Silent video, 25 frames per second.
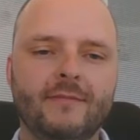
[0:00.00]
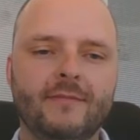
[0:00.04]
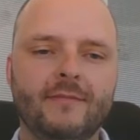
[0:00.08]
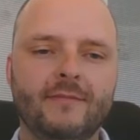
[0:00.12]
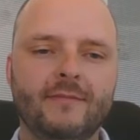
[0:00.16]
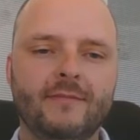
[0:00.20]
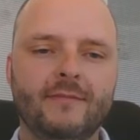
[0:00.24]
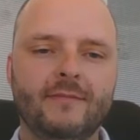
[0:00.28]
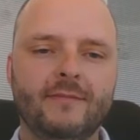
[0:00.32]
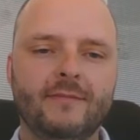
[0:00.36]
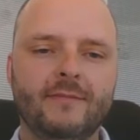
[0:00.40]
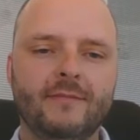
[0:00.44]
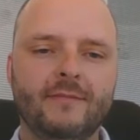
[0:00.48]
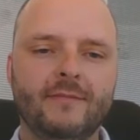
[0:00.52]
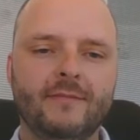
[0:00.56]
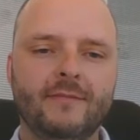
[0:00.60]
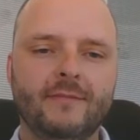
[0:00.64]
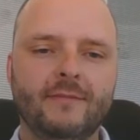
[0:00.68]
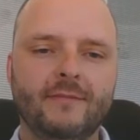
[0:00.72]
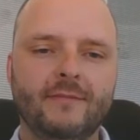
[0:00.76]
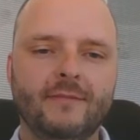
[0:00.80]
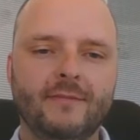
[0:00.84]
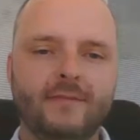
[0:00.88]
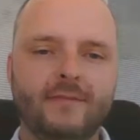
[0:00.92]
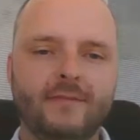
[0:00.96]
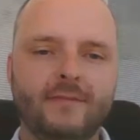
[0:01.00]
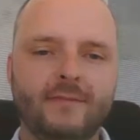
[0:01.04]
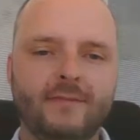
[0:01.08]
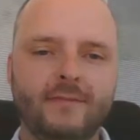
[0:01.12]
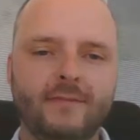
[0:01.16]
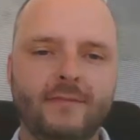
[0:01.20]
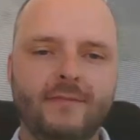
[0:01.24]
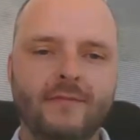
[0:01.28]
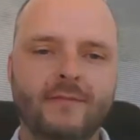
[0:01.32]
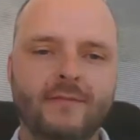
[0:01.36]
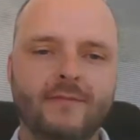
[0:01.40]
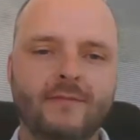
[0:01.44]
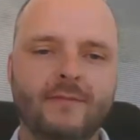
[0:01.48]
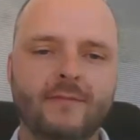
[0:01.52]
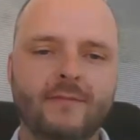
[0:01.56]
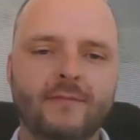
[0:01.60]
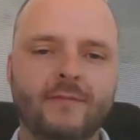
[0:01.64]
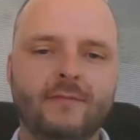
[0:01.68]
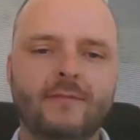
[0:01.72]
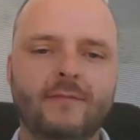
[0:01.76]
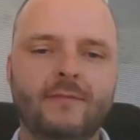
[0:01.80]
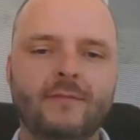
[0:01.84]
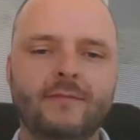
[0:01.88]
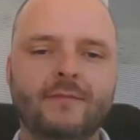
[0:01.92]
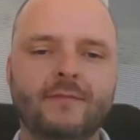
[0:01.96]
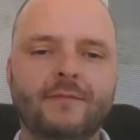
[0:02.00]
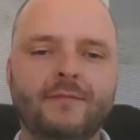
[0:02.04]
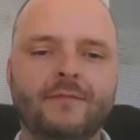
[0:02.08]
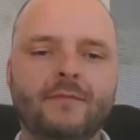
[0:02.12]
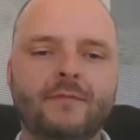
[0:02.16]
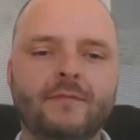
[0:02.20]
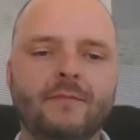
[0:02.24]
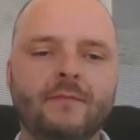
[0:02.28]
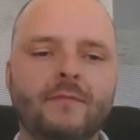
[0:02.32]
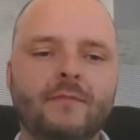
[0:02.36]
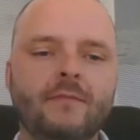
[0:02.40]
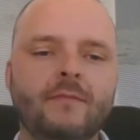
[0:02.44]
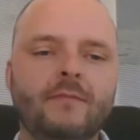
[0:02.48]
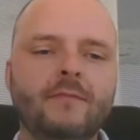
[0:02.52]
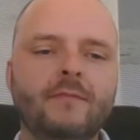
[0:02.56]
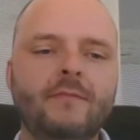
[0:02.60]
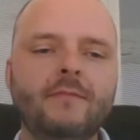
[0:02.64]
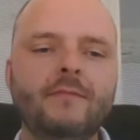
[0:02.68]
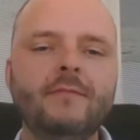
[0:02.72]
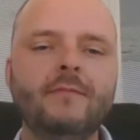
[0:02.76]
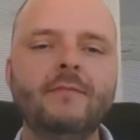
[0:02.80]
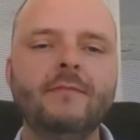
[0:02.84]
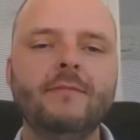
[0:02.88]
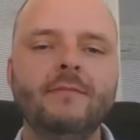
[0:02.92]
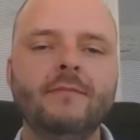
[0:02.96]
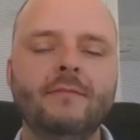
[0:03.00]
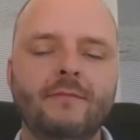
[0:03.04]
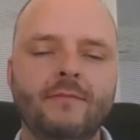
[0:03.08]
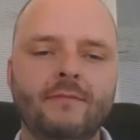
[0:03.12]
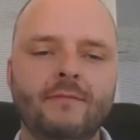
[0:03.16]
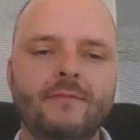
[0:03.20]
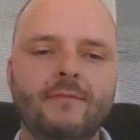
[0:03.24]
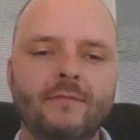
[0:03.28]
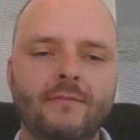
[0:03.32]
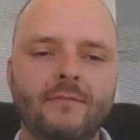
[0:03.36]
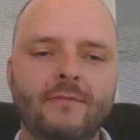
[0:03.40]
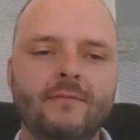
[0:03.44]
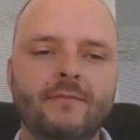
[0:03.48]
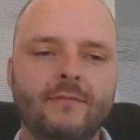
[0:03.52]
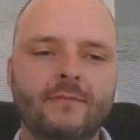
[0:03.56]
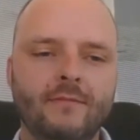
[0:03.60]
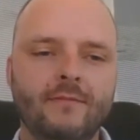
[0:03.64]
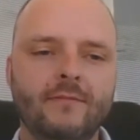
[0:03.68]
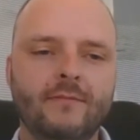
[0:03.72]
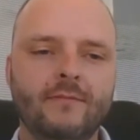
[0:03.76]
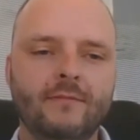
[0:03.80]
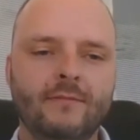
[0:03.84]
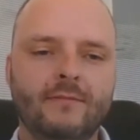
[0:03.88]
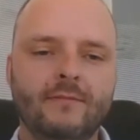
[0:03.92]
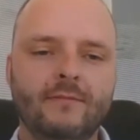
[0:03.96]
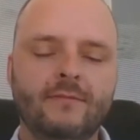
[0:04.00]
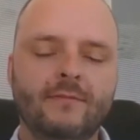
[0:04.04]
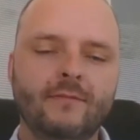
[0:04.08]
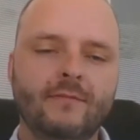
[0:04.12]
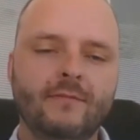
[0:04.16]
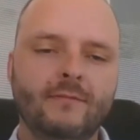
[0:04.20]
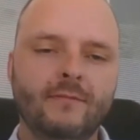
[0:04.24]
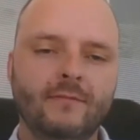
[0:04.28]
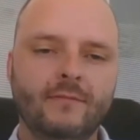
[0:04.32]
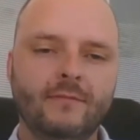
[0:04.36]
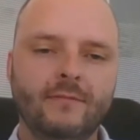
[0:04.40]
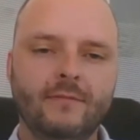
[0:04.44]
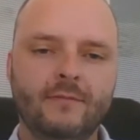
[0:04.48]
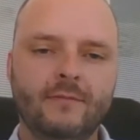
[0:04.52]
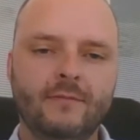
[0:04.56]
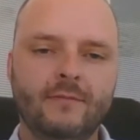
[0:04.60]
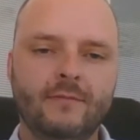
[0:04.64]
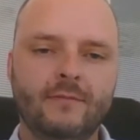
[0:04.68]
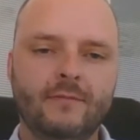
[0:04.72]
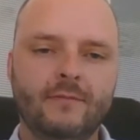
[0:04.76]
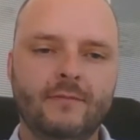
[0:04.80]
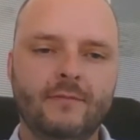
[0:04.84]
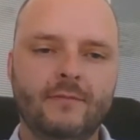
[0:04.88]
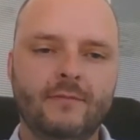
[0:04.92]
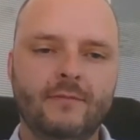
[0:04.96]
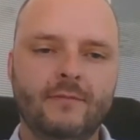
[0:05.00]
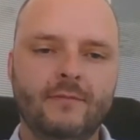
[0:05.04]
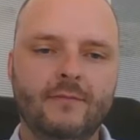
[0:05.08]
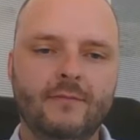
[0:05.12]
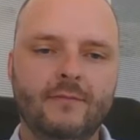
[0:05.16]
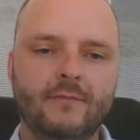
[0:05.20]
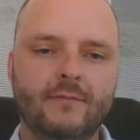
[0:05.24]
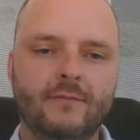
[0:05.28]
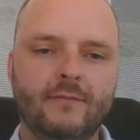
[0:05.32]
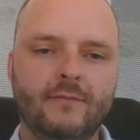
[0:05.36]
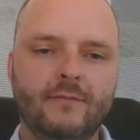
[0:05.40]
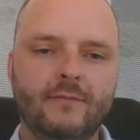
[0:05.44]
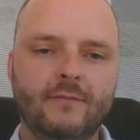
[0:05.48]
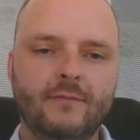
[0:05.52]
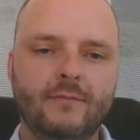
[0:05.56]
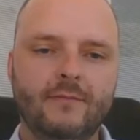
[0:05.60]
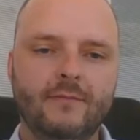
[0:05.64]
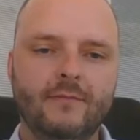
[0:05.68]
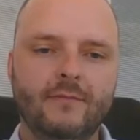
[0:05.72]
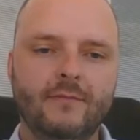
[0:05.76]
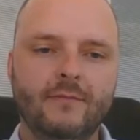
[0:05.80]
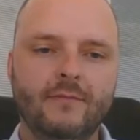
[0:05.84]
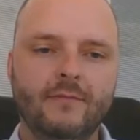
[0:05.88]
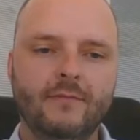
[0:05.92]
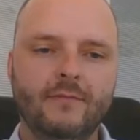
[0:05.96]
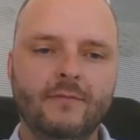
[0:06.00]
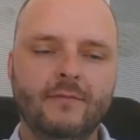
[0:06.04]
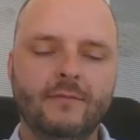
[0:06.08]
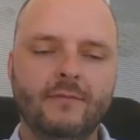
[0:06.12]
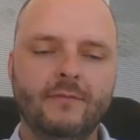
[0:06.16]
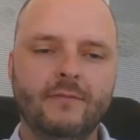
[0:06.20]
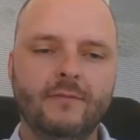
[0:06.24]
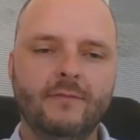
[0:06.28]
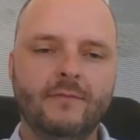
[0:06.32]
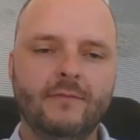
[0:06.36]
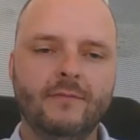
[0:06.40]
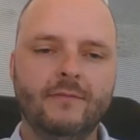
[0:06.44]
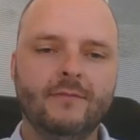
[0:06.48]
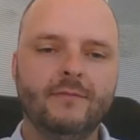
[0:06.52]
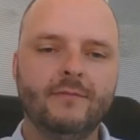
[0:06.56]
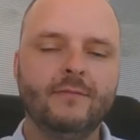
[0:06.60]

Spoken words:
This person isn't speaking.